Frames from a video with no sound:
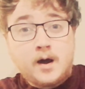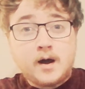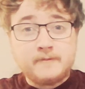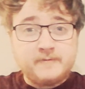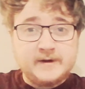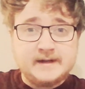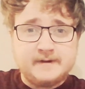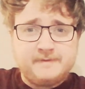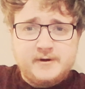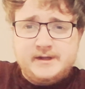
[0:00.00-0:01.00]
I'm
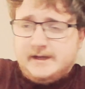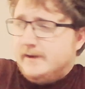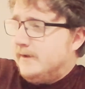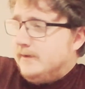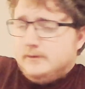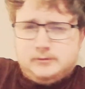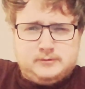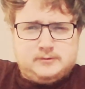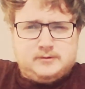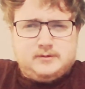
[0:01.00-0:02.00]
feeling funny.
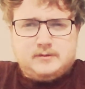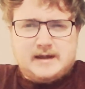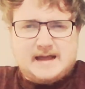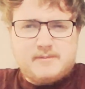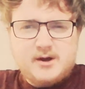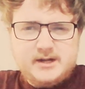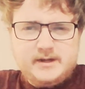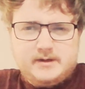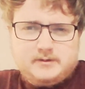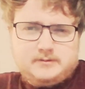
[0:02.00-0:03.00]
Am I